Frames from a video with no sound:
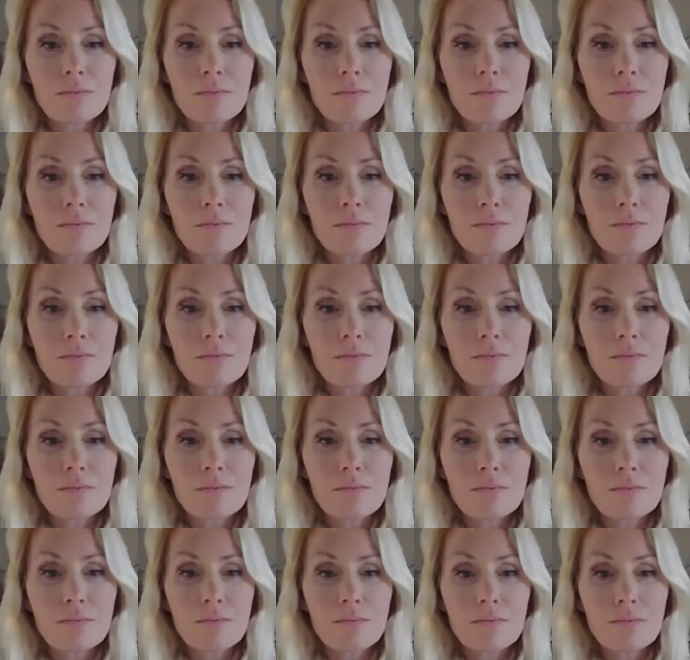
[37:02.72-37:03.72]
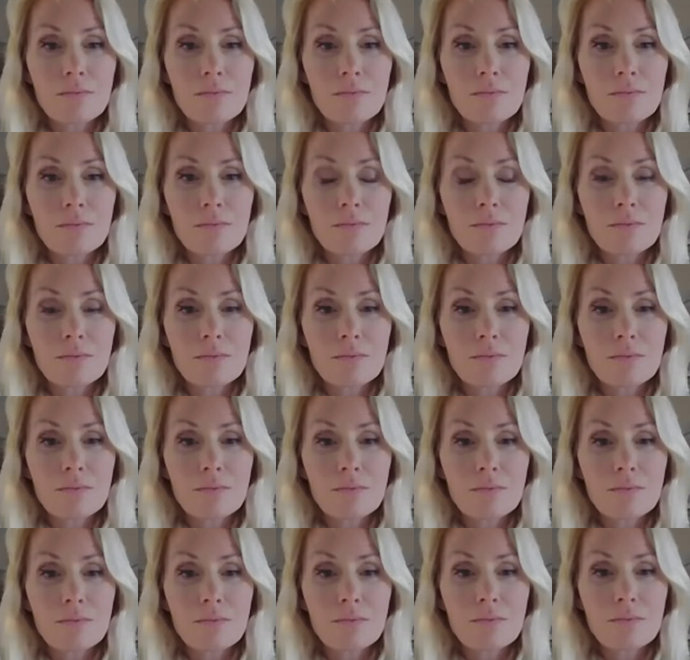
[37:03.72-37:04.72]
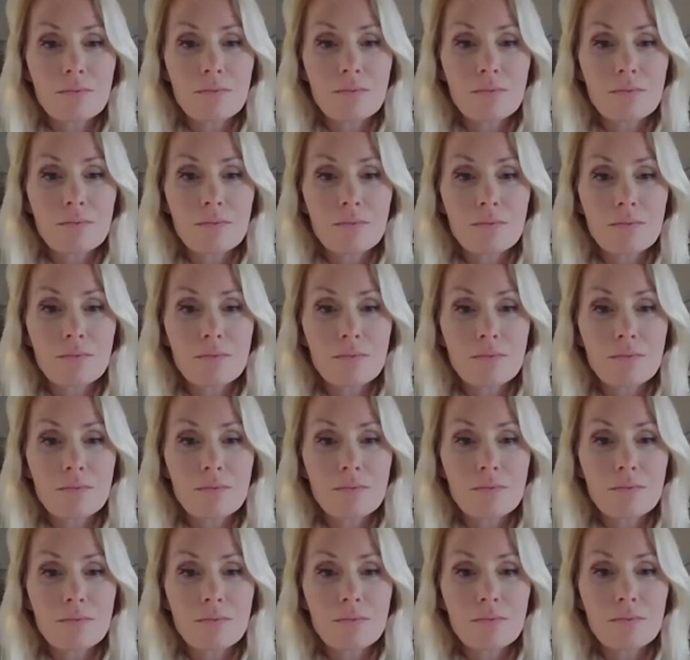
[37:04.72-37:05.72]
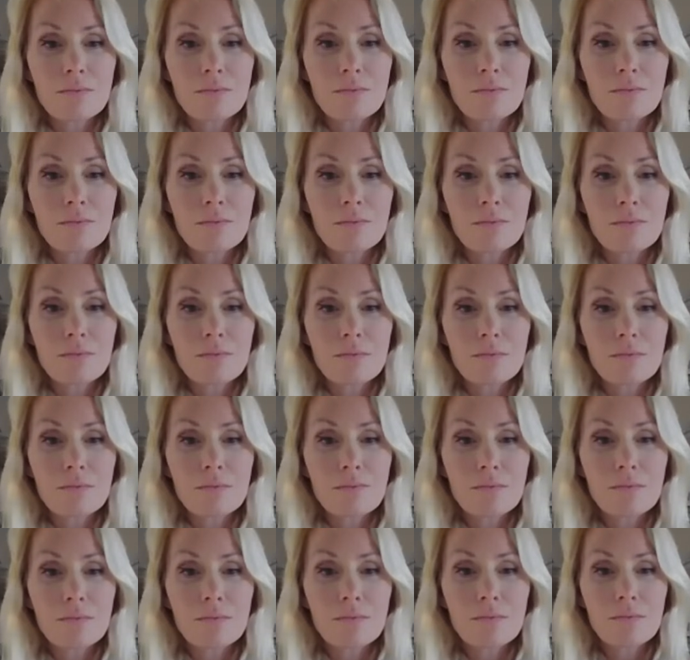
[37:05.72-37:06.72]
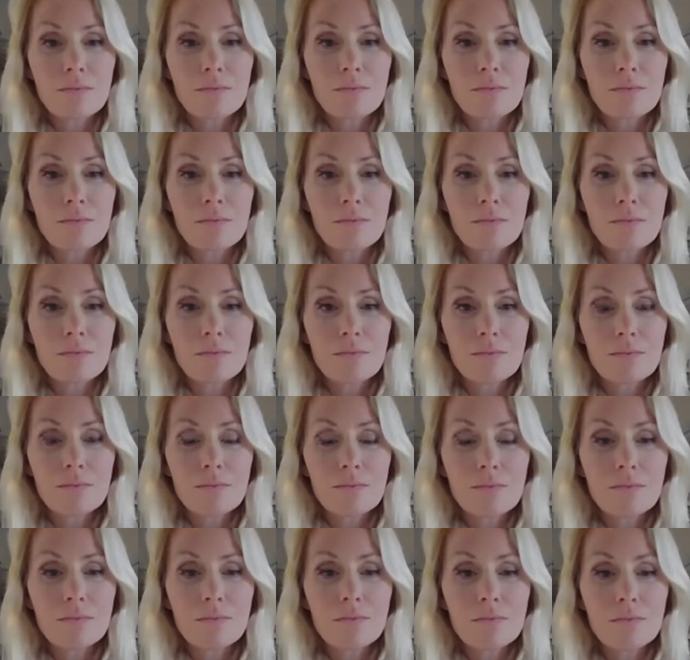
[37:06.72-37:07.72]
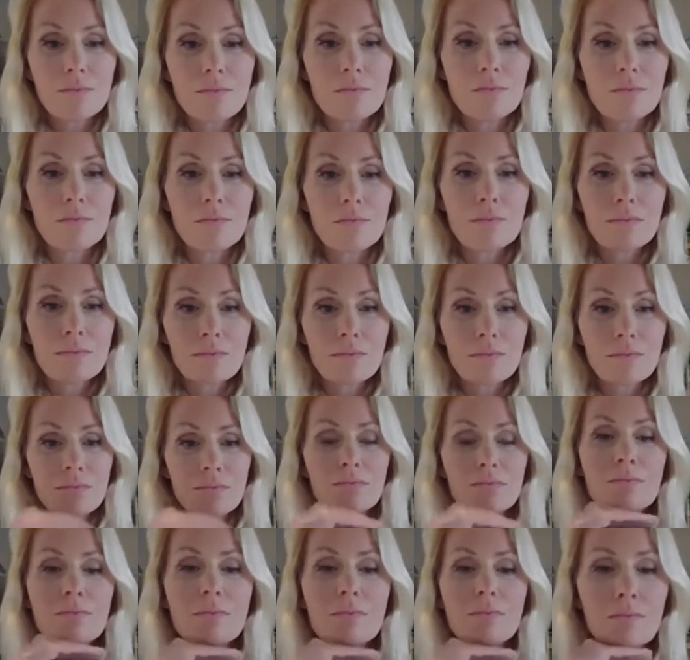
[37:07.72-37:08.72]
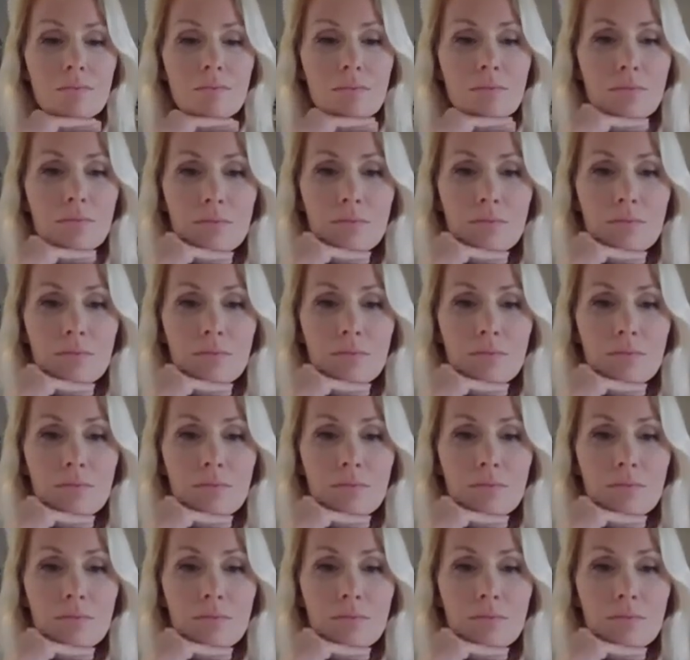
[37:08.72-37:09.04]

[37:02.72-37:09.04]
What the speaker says: This person isn't speaking.